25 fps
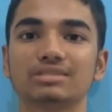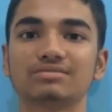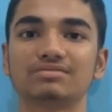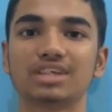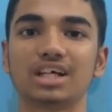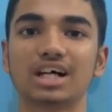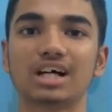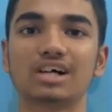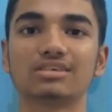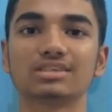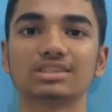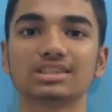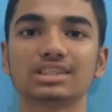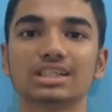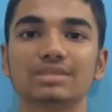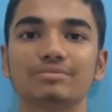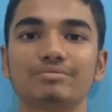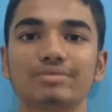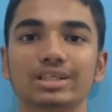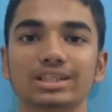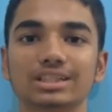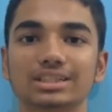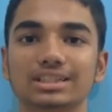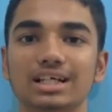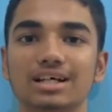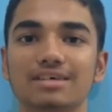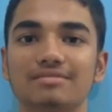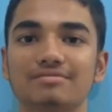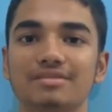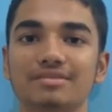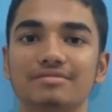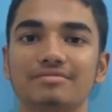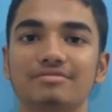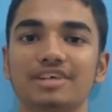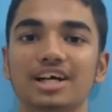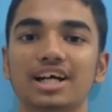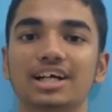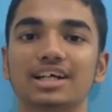of the housekeeping staff
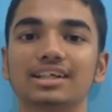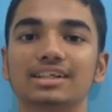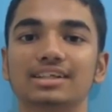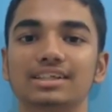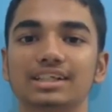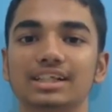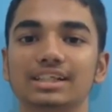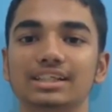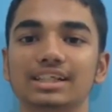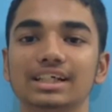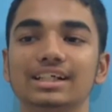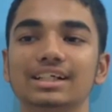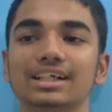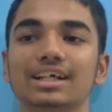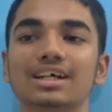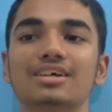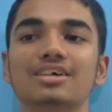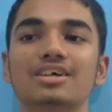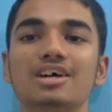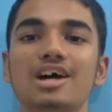and faculty that